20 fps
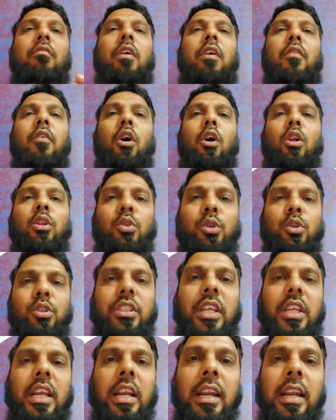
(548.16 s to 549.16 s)
we have also
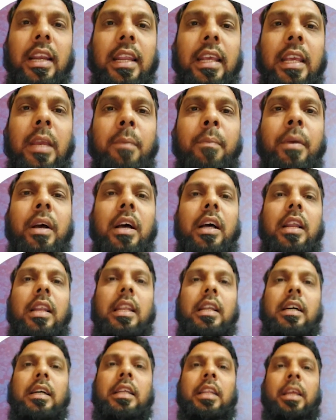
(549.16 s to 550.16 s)
seen deep
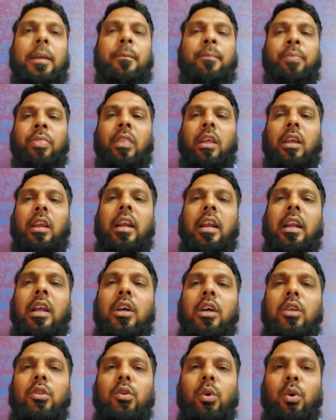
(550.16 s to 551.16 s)
learning,
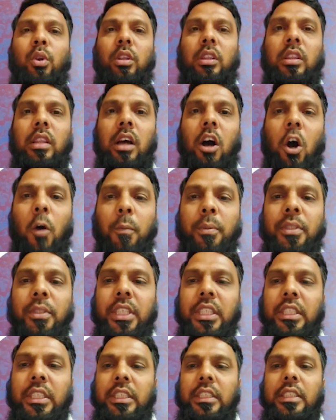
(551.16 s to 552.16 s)
right? So,
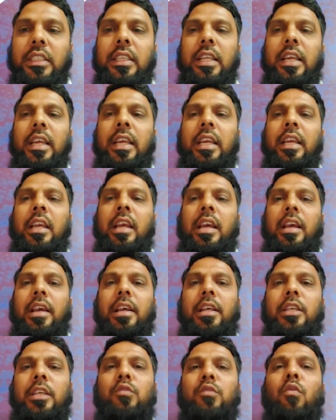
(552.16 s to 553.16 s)
option 3
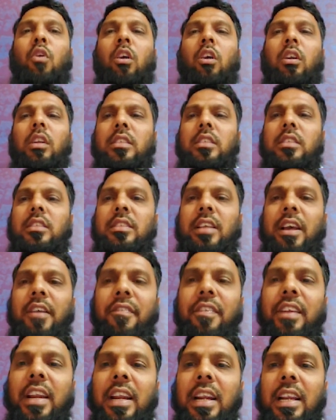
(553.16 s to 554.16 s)
is what is
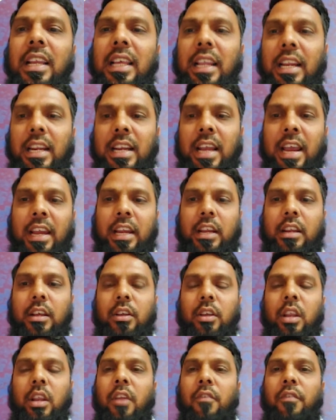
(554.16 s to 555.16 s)
definitely right.
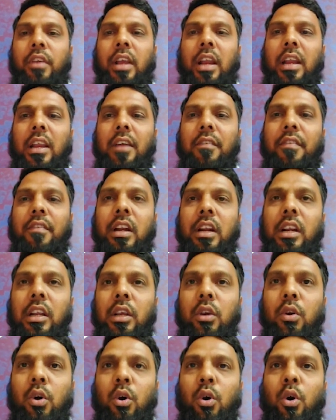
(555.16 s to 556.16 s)
We can
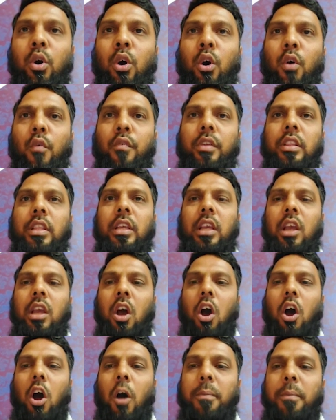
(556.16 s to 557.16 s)
definitely go with the
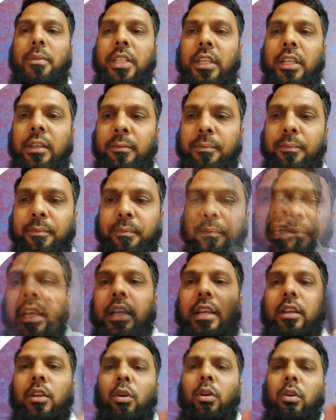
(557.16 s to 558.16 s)
option
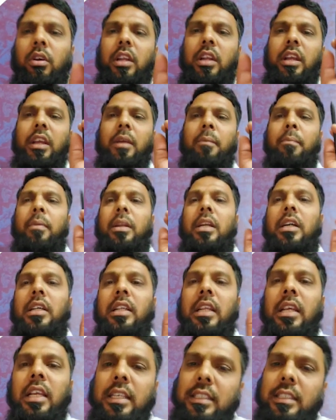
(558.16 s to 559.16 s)
3. Deep
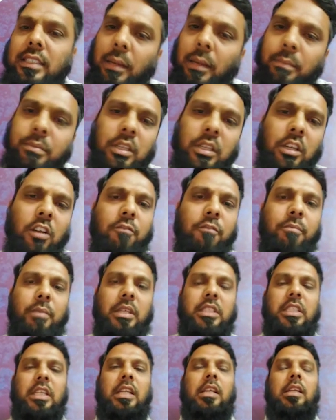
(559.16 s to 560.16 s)
learning is subset of
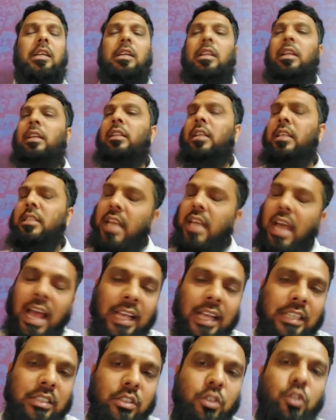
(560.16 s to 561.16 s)
machine learning. This
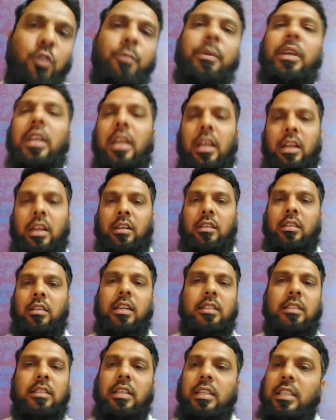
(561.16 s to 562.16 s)
has to be correct.
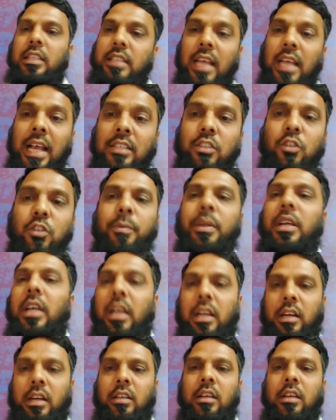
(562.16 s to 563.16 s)
That's it. This has to be
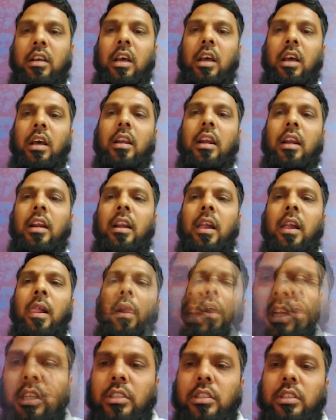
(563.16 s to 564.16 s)
correct, right?
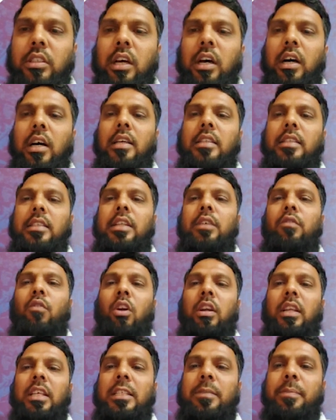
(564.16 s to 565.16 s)
Let's see
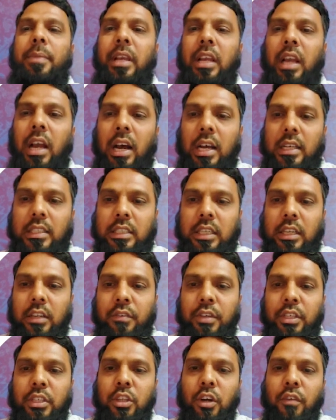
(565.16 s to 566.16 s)
what is being asked.
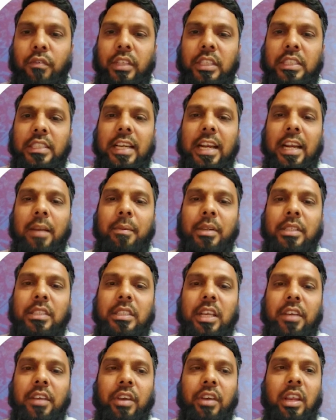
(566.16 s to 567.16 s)
Which of the statements
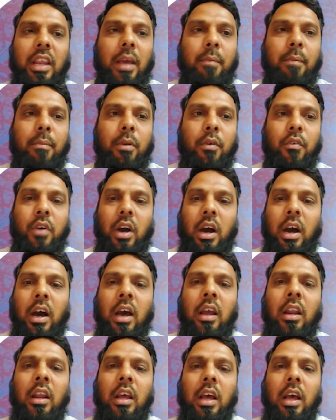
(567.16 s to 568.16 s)
given above
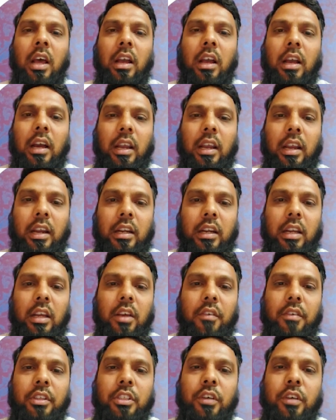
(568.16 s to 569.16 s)
are correct?
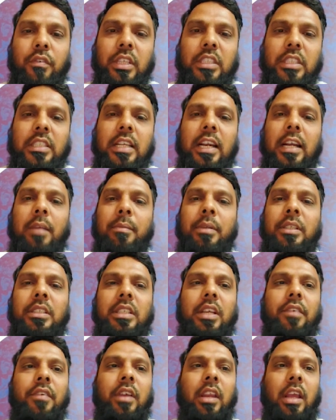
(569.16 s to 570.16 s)
Which of the statements
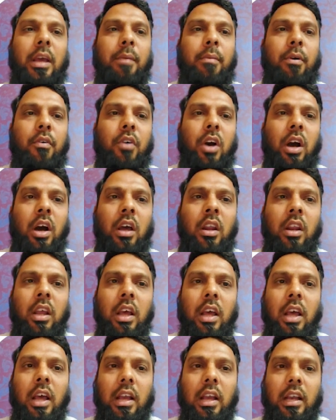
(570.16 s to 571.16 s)
given above
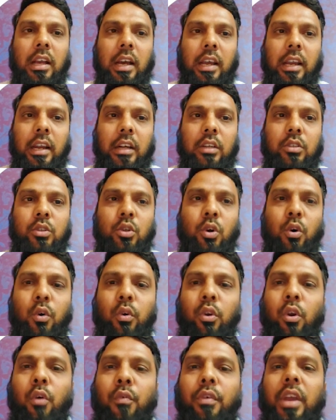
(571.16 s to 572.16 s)
are correct? So
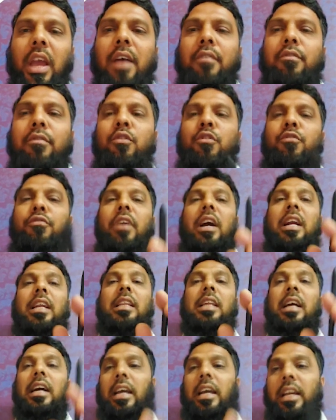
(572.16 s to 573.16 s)
now we have to
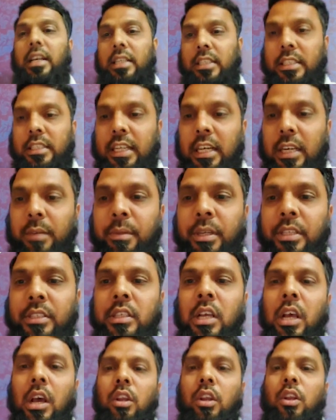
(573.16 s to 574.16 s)
find the correct statements.